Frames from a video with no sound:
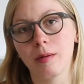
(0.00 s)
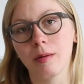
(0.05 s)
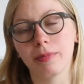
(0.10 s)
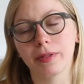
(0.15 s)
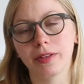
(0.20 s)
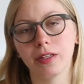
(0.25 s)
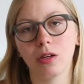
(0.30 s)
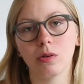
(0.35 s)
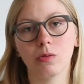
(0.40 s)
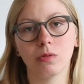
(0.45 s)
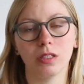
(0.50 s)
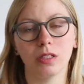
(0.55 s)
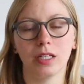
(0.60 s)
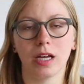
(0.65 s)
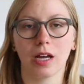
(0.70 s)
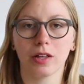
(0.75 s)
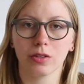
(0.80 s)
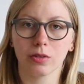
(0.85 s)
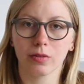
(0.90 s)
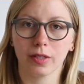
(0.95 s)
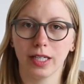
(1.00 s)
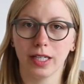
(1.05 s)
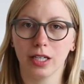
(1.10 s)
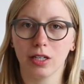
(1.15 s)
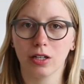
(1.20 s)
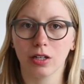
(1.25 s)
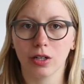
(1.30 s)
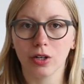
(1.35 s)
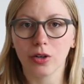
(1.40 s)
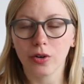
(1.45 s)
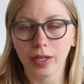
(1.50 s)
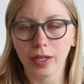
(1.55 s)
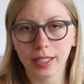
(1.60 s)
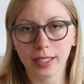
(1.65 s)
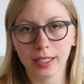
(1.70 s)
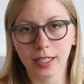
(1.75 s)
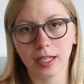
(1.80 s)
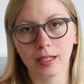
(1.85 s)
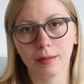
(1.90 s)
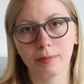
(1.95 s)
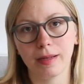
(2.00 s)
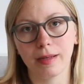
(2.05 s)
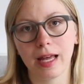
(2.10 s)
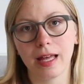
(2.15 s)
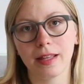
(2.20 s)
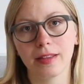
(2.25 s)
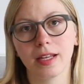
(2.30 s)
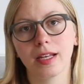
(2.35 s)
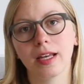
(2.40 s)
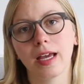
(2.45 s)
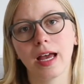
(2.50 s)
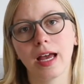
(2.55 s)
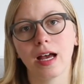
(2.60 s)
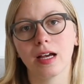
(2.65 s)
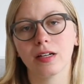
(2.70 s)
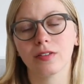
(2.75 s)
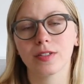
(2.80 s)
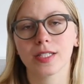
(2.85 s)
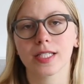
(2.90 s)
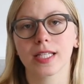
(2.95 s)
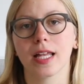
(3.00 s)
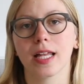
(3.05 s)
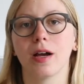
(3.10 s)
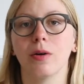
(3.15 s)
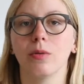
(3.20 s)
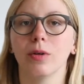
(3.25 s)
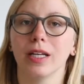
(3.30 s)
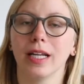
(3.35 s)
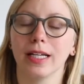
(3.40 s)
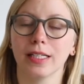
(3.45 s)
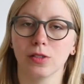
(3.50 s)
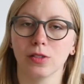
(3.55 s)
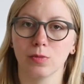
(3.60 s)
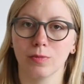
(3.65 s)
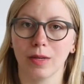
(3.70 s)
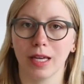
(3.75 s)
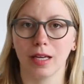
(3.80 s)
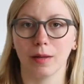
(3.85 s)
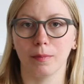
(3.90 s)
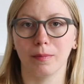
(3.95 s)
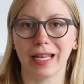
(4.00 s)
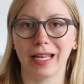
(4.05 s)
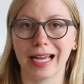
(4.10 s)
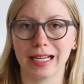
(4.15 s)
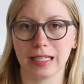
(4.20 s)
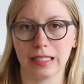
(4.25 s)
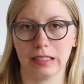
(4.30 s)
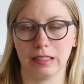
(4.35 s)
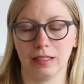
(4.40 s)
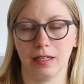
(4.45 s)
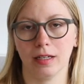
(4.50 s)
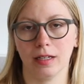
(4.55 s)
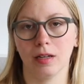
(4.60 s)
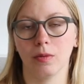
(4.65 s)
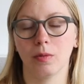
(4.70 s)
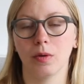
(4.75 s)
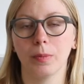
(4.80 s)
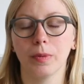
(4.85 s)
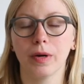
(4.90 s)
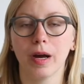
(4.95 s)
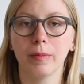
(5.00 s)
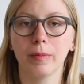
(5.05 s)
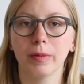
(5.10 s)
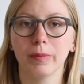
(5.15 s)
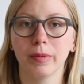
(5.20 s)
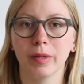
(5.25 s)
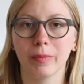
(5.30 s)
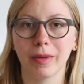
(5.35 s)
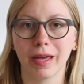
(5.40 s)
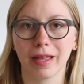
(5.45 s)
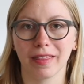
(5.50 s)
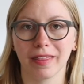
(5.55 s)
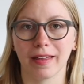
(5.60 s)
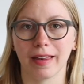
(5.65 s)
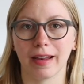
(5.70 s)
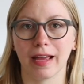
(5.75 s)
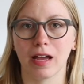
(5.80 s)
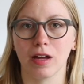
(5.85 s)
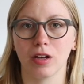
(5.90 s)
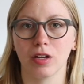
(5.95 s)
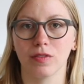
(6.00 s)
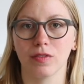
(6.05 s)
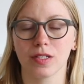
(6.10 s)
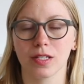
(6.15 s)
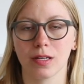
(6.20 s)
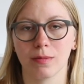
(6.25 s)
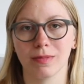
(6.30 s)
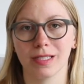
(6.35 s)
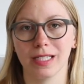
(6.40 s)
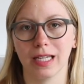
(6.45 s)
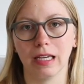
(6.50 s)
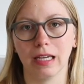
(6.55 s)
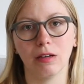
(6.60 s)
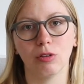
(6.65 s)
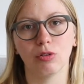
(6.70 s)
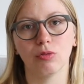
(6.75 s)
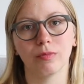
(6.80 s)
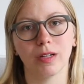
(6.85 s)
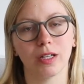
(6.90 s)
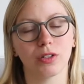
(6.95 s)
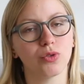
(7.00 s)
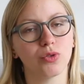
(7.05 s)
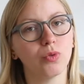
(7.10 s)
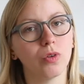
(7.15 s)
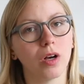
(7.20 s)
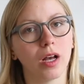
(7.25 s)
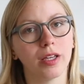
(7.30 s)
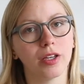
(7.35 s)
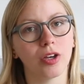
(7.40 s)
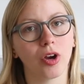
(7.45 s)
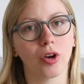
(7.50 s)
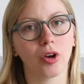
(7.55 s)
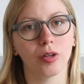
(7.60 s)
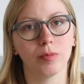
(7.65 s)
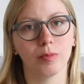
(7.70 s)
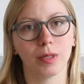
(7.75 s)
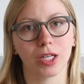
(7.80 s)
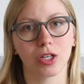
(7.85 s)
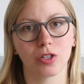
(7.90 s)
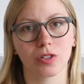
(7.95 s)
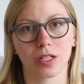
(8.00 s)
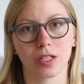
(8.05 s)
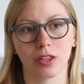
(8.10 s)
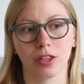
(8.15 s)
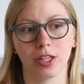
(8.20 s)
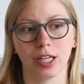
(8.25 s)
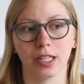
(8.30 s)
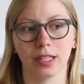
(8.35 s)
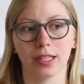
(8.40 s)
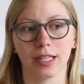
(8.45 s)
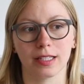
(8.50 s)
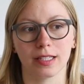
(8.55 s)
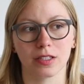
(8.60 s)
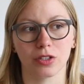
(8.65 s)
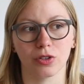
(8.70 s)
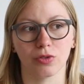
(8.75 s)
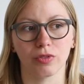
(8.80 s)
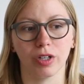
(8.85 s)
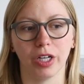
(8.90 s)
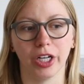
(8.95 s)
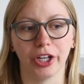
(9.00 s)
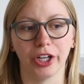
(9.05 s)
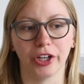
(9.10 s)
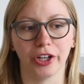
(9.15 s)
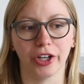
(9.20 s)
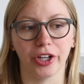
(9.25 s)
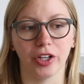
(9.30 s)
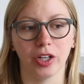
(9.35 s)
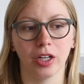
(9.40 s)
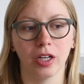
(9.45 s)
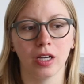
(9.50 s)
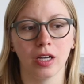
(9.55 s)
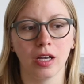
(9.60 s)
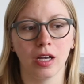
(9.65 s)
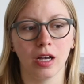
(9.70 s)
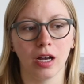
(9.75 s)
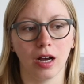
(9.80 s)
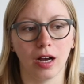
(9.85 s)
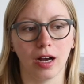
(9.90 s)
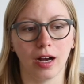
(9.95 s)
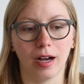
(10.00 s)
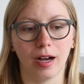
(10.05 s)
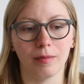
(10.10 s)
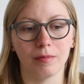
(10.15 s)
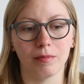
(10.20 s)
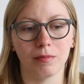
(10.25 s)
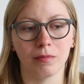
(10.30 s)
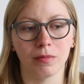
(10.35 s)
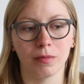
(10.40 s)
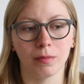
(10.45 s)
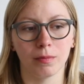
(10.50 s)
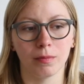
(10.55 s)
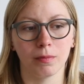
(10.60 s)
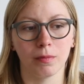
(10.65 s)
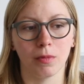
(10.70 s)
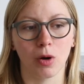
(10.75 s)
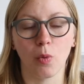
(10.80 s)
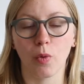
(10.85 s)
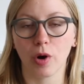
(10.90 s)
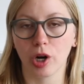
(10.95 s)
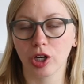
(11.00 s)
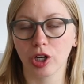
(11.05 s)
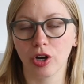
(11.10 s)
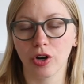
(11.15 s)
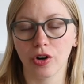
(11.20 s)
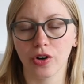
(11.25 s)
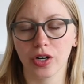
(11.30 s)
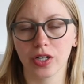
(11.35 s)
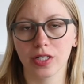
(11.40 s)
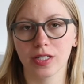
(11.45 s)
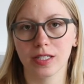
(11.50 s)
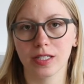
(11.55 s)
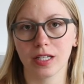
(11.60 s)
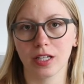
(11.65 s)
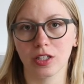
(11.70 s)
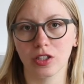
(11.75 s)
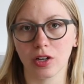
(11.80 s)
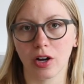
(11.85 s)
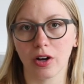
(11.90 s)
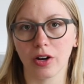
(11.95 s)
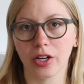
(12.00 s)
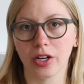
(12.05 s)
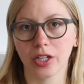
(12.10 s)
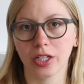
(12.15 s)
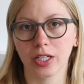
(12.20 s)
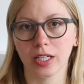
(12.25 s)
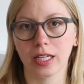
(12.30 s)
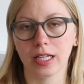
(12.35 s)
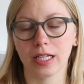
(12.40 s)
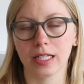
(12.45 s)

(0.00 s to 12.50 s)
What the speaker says: But the only other really concrete knitting plan that I have is that I would like to make a blanket, and I will probably make that out of some Deriro Natura yarn, because I think that's a really good workhorse yarn.